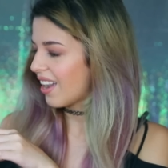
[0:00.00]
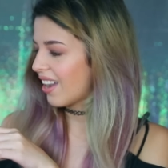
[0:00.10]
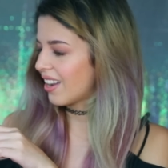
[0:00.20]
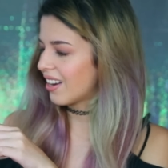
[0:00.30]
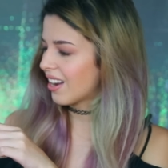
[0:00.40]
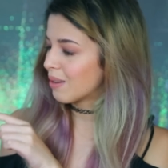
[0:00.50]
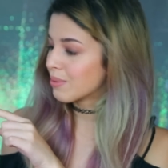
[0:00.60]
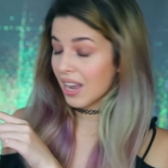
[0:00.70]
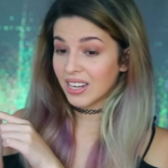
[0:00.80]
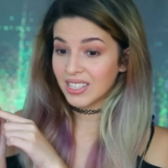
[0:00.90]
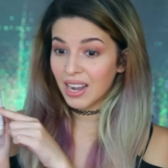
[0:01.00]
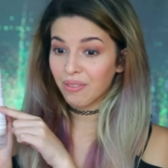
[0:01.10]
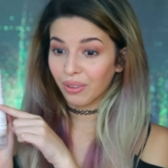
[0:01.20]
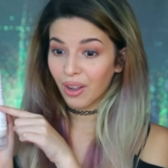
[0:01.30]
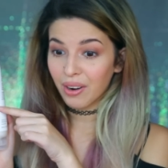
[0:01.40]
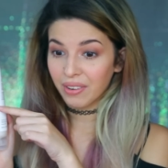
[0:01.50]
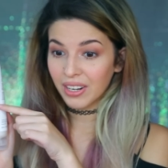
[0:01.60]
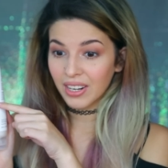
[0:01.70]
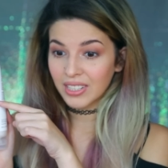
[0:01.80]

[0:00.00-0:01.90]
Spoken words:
and I still have a lot of it.